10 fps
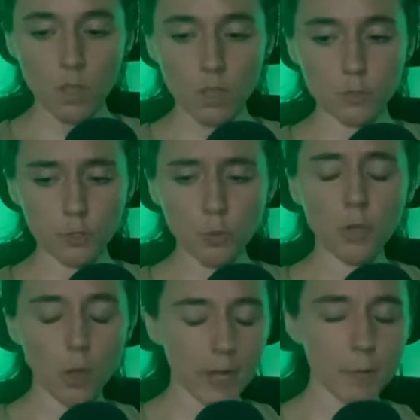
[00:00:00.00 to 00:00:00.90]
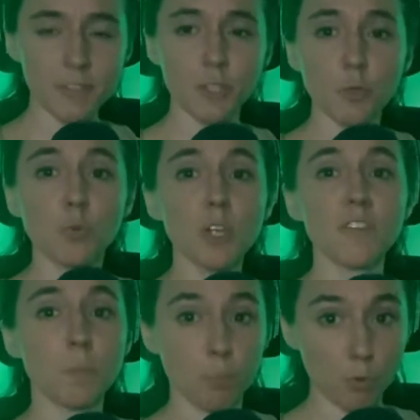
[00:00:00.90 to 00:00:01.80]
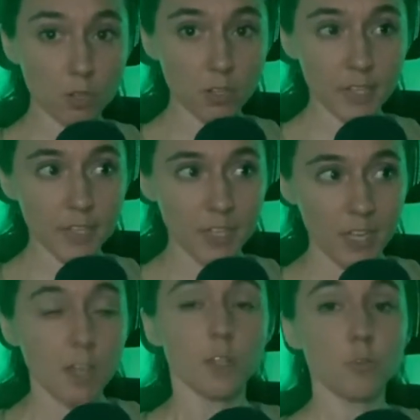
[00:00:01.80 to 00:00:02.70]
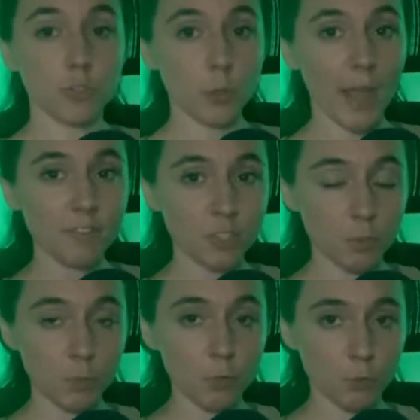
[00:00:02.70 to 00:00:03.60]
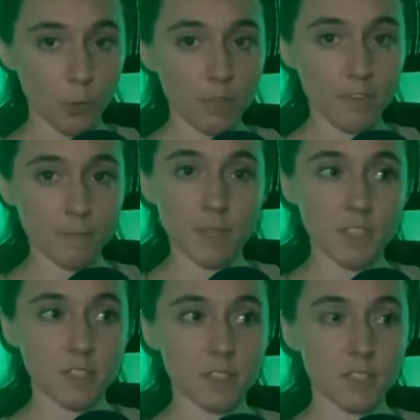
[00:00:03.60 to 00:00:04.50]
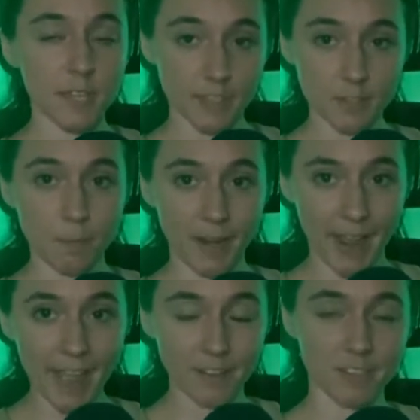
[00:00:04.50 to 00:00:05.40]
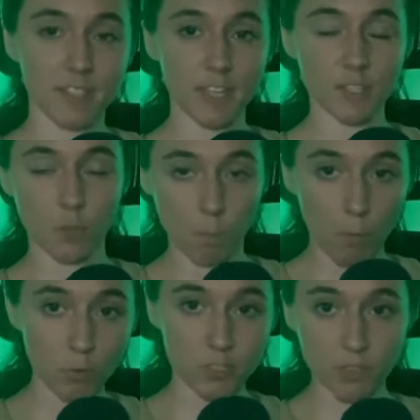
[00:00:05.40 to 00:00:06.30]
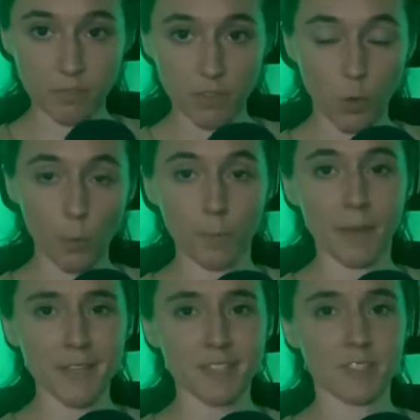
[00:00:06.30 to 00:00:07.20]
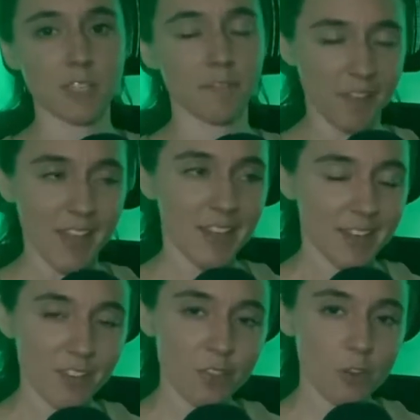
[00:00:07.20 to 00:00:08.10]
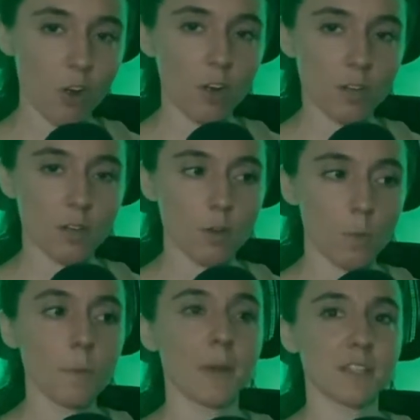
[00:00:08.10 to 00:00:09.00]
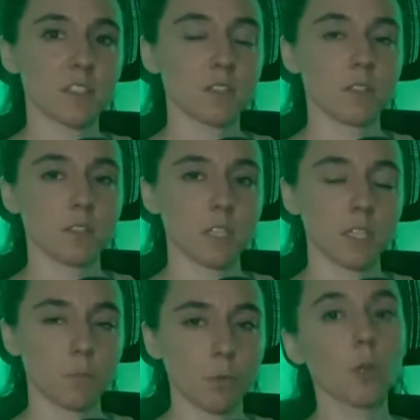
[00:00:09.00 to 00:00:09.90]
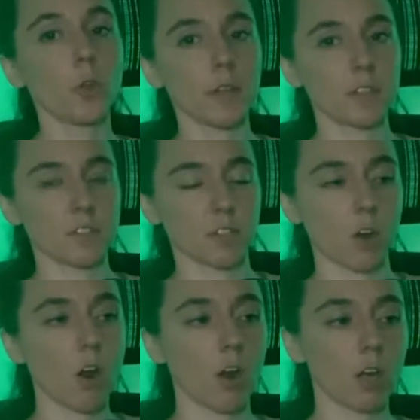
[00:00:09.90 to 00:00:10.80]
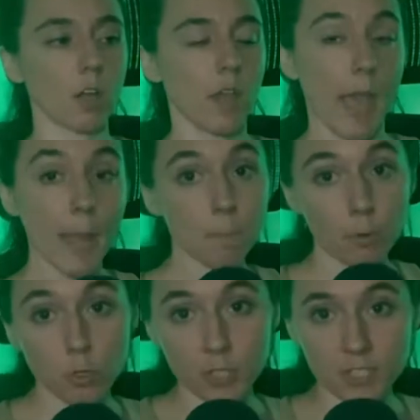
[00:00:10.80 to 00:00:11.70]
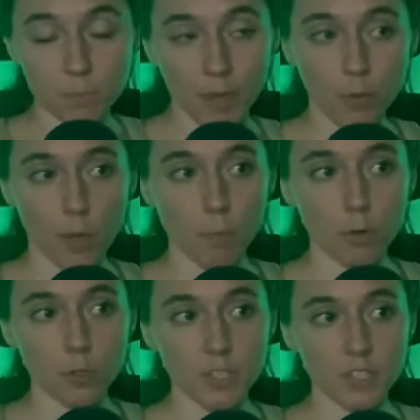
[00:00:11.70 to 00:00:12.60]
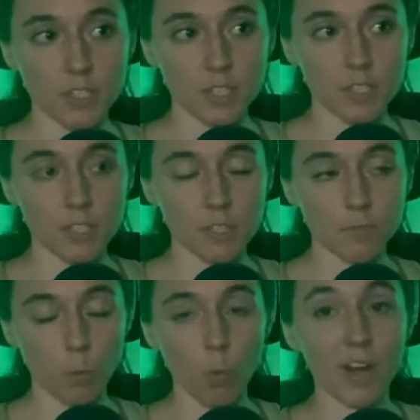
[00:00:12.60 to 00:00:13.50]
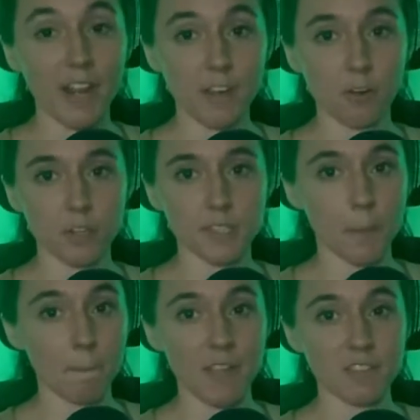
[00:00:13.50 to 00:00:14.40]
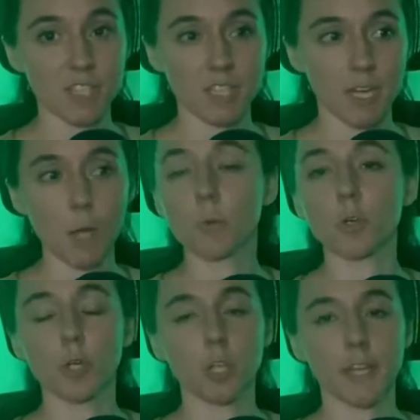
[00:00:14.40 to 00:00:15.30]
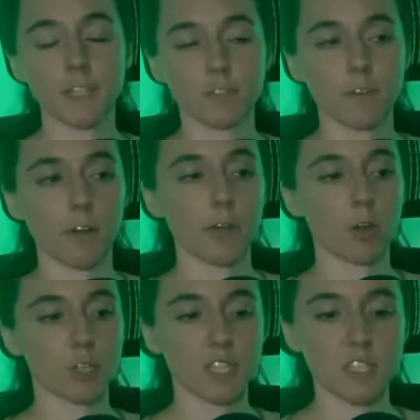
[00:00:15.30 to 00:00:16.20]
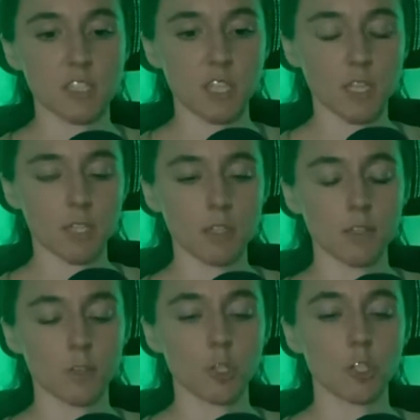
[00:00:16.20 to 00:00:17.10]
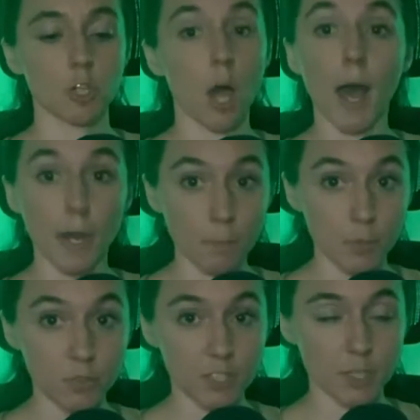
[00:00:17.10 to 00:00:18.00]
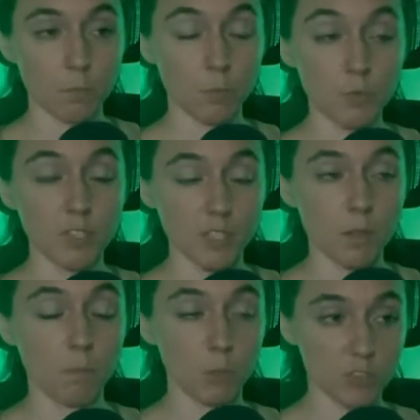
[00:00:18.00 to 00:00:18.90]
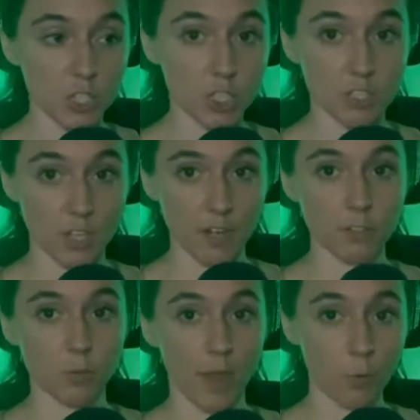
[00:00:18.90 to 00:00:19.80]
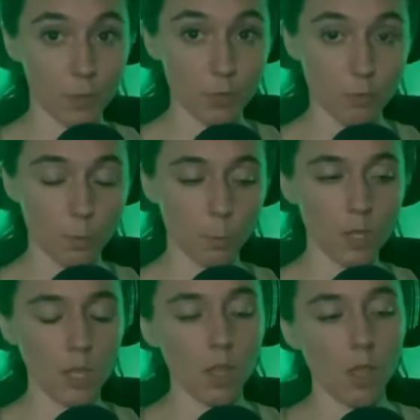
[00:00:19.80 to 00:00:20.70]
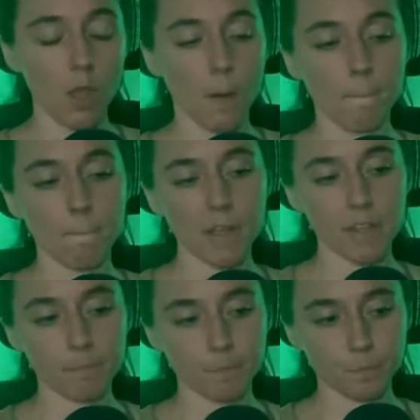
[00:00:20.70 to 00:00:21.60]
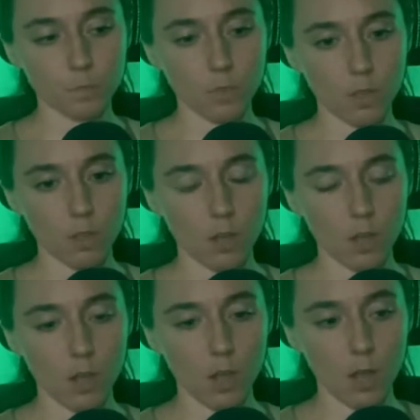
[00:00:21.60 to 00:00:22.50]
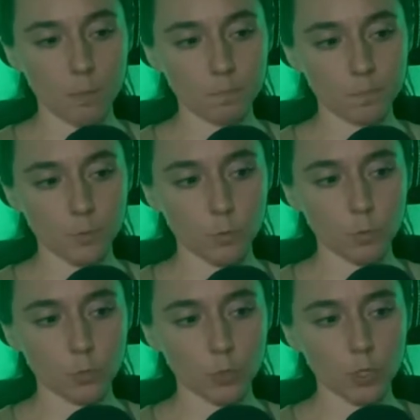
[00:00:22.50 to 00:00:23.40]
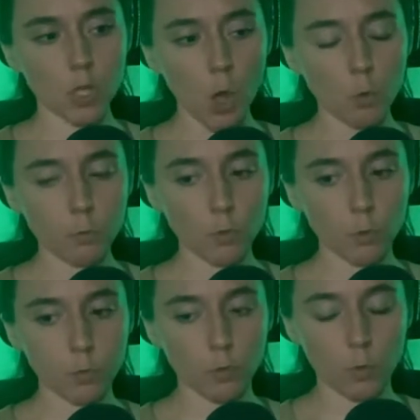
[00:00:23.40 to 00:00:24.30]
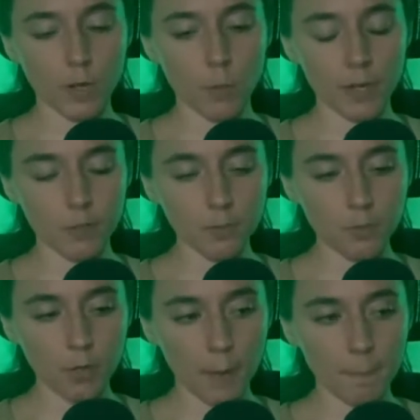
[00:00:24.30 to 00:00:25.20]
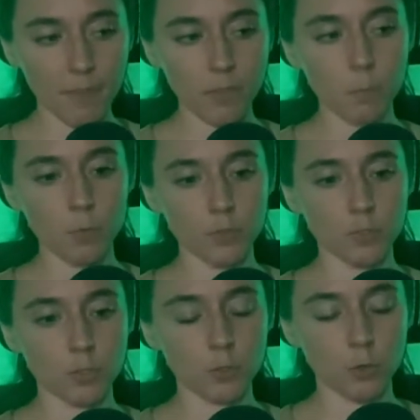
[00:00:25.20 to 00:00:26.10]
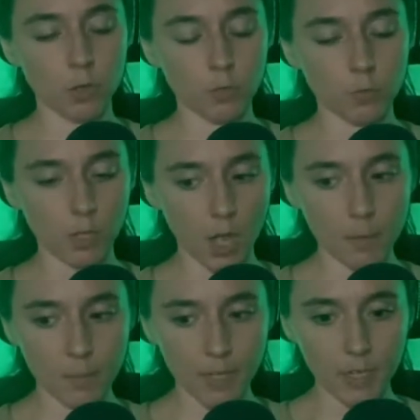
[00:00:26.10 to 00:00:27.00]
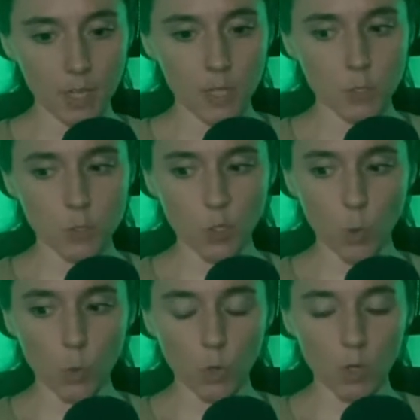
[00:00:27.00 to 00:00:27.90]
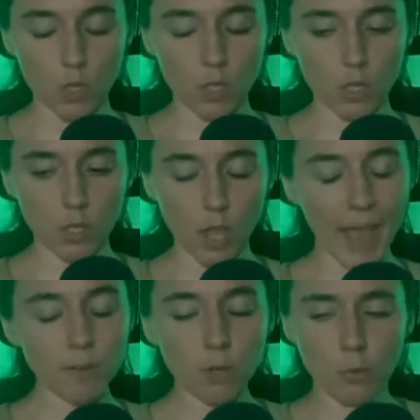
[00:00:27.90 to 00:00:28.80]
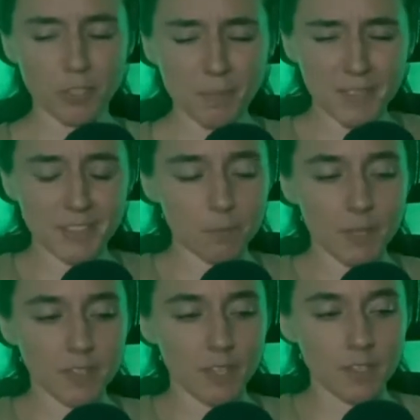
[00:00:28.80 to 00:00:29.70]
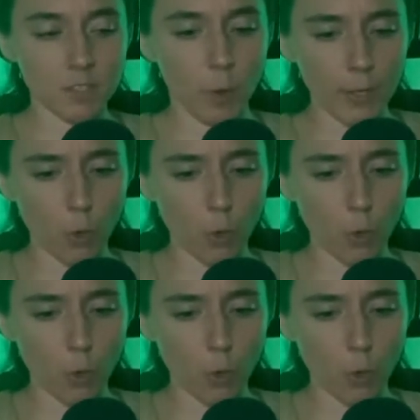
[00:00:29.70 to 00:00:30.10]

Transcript: So anyways, you live in Brooklyn, you still have to commute 45 minutes to get to Manhattan, to to most of the open mics and stuff. Not that there aren't open mics in Brooklyn, because there are. And Brooklyn's, by the way, Brooklyn, from what I hear, is an amazing neighborhood. Like it's very artistic and there's a lot of musicians there. So that would be good for me. But, you know, for what I want to do, I'm mainly moving to New York for comedy. So I don't know, to me it didn't make sense. So I